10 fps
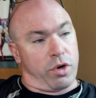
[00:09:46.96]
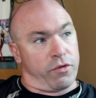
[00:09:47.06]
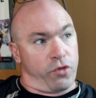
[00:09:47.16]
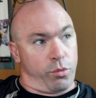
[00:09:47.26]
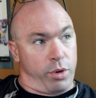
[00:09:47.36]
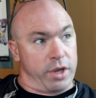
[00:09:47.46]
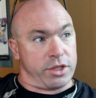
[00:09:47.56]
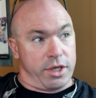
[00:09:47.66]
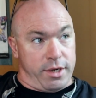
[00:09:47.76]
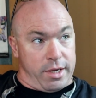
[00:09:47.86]
running for
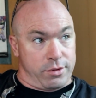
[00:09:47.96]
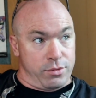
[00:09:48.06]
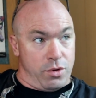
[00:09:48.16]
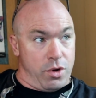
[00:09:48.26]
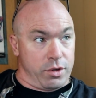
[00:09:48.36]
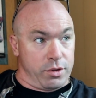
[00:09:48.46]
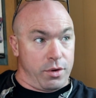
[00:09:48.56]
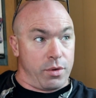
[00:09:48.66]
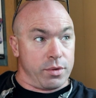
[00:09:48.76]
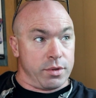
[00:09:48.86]
president not too long
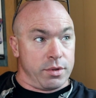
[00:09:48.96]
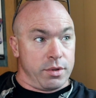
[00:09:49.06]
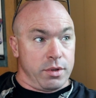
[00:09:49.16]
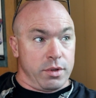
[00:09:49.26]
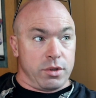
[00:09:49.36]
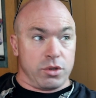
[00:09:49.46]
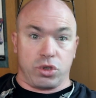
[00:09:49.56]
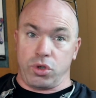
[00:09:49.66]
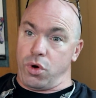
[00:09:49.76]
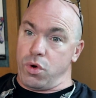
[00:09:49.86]
ago.
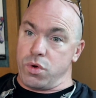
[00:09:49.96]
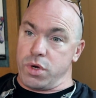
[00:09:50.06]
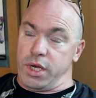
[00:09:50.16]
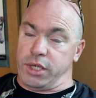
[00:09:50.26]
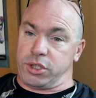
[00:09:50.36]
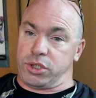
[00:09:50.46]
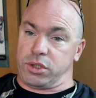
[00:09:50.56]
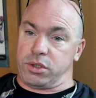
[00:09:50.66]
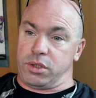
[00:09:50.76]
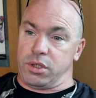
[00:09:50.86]
So
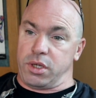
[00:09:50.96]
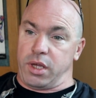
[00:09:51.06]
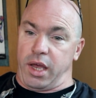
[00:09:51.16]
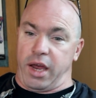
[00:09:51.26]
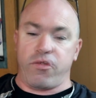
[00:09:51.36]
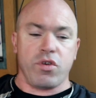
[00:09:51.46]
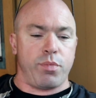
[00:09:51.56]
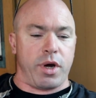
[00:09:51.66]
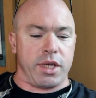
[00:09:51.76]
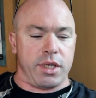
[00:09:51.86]

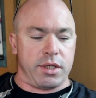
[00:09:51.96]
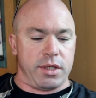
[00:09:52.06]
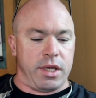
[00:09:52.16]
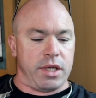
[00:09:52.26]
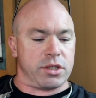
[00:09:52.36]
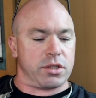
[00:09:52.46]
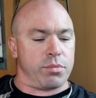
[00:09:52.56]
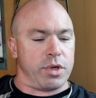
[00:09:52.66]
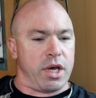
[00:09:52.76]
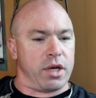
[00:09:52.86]
everybody needs to
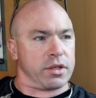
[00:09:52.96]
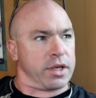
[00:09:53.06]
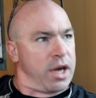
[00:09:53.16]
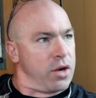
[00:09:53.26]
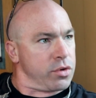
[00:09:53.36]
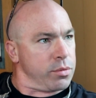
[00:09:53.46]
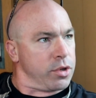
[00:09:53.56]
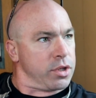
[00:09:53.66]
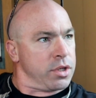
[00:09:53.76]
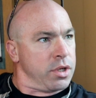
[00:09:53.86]
be held
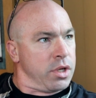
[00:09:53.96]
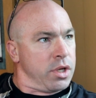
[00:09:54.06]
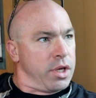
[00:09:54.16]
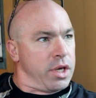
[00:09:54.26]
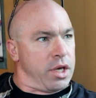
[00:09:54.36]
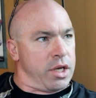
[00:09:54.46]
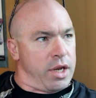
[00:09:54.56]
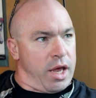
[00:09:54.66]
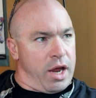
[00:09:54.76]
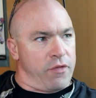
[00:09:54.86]
accountable
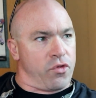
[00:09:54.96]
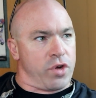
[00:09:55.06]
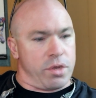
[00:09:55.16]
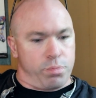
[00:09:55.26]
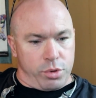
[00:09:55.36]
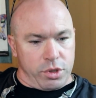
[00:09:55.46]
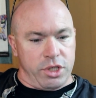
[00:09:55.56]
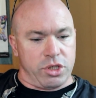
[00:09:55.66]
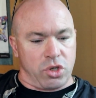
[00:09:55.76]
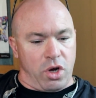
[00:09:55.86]
in every
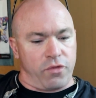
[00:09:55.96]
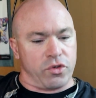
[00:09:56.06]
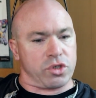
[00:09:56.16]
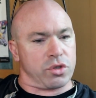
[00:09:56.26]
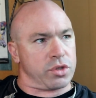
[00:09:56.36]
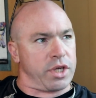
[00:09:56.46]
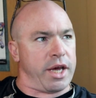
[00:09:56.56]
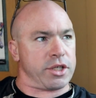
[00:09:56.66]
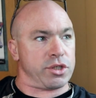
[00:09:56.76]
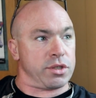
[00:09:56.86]
police officer's
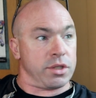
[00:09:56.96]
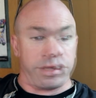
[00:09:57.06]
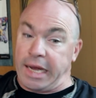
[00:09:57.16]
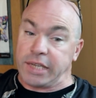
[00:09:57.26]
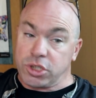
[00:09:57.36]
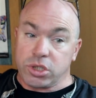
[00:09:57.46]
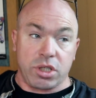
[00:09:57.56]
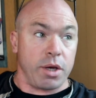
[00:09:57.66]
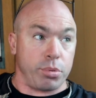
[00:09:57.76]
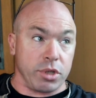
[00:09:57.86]
action. Not just
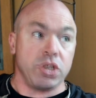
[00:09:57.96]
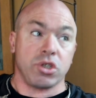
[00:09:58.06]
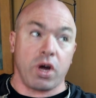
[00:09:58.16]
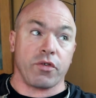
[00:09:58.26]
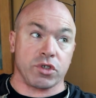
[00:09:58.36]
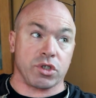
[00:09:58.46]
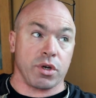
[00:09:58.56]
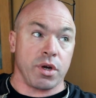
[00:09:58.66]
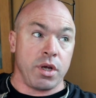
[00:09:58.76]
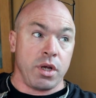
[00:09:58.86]
that police
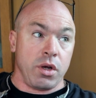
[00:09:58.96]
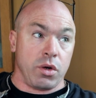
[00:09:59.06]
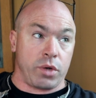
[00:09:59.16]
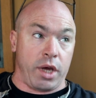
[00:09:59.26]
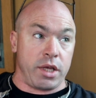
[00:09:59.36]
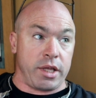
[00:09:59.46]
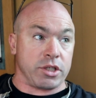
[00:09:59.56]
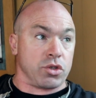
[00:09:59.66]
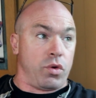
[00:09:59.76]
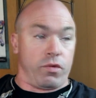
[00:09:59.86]
officer, Okay,
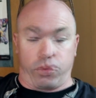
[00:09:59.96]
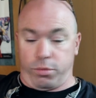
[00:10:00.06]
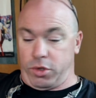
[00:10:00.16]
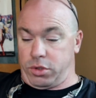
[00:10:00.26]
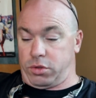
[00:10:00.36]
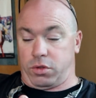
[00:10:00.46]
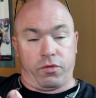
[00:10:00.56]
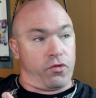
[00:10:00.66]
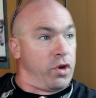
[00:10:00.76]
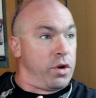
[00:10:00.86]
that's going from
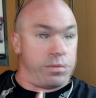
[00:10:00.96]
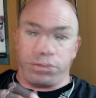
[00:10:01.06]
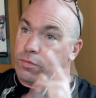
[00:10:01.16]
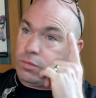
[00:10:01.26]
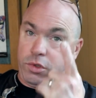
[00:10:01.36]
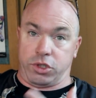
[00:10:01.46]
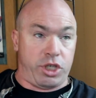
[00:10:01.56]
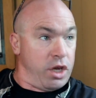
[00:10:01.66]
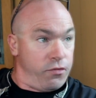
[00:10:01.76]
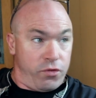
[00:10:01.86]
the
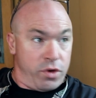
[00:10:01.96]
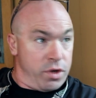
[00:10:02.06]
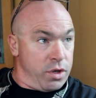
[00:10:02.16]
chief